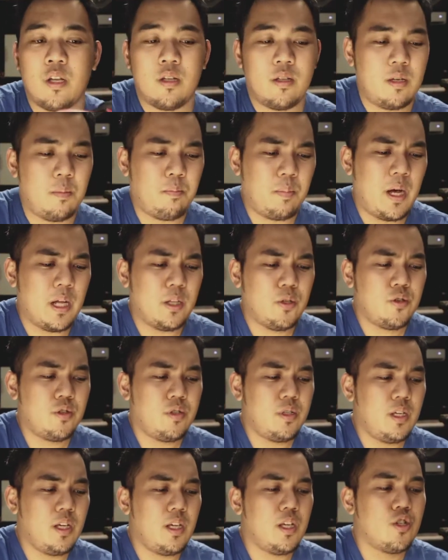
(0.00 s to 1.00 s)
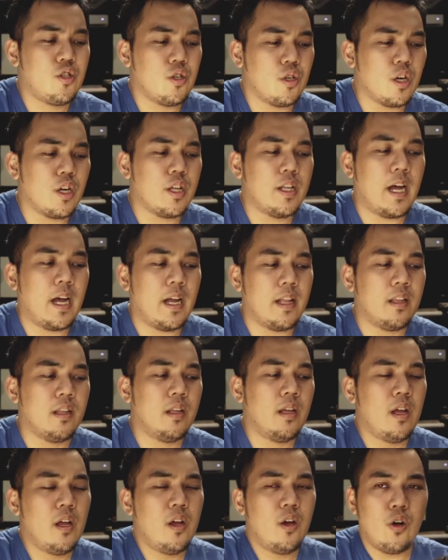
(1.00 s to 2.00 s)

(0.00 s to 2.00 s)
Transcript: sapatos ni Jordan,